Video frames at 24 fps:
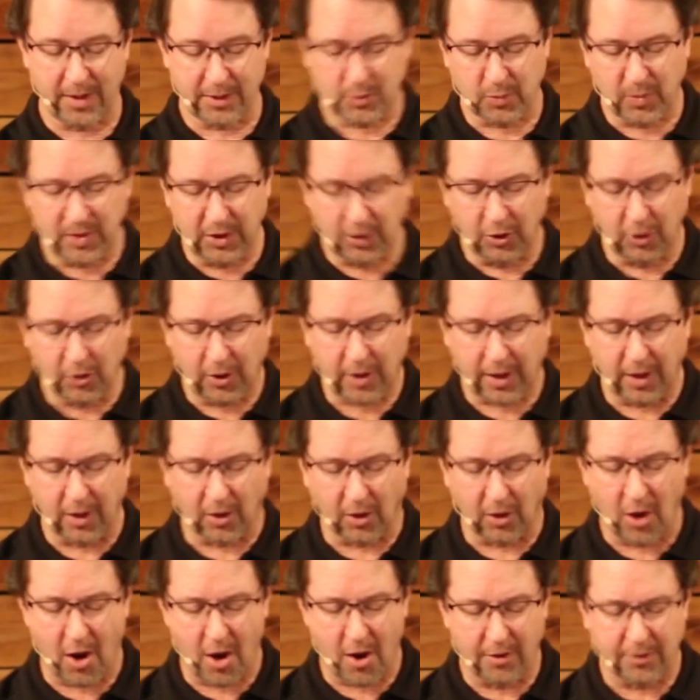As we look at
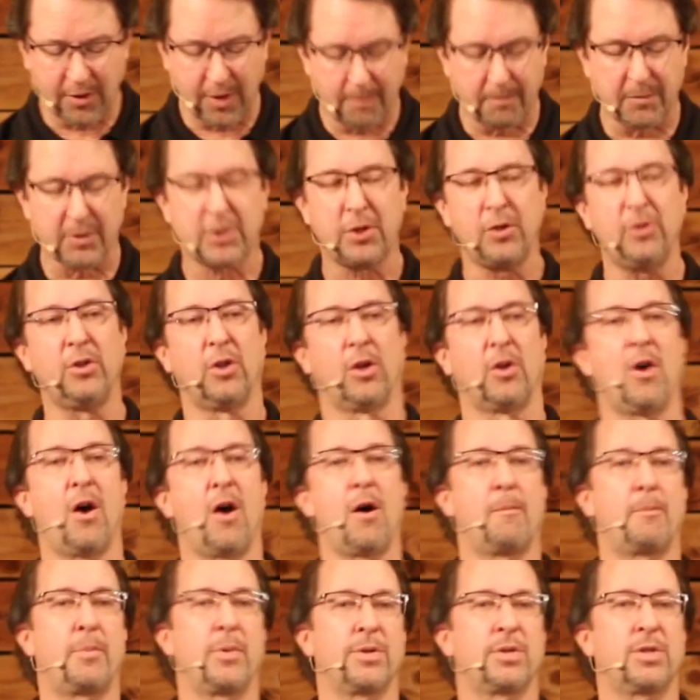law number two, the law
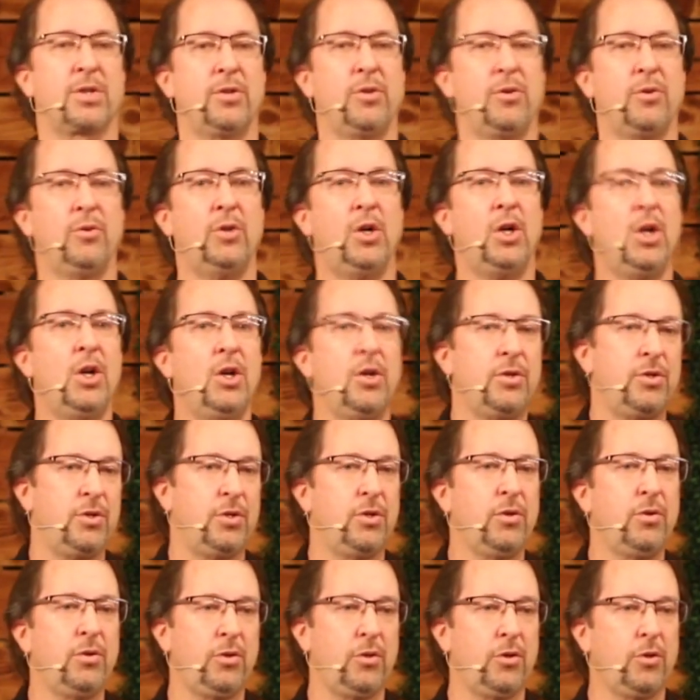of pursuit,
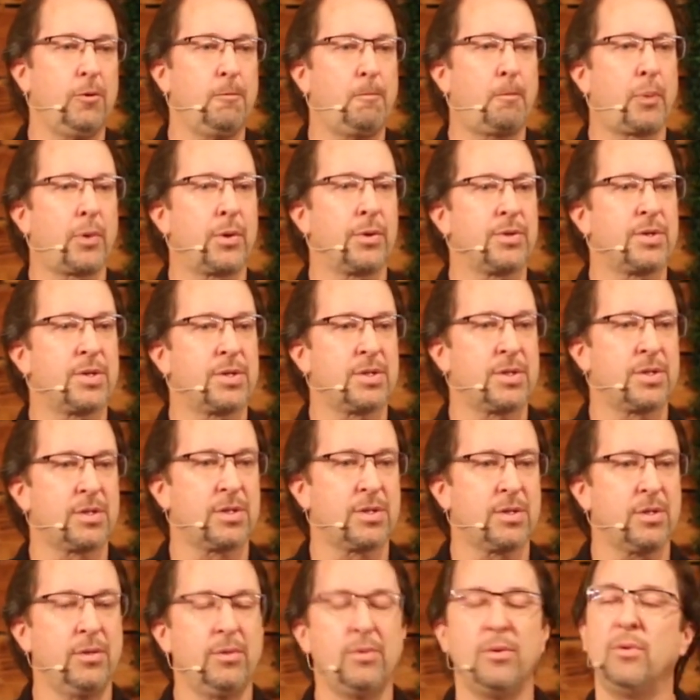do you
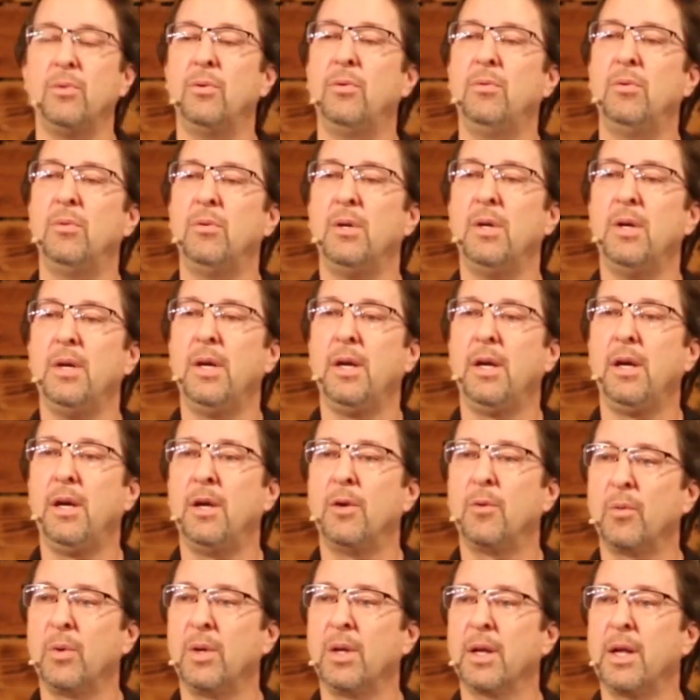pursue
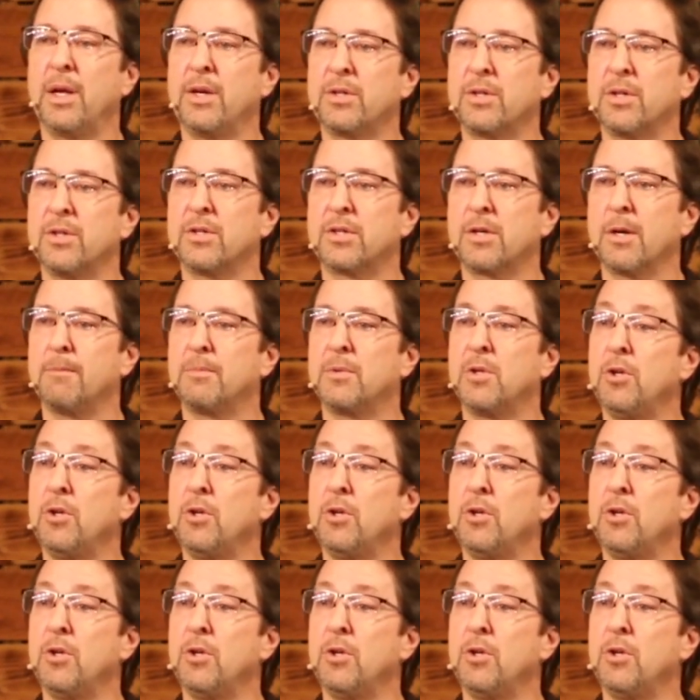in relationship?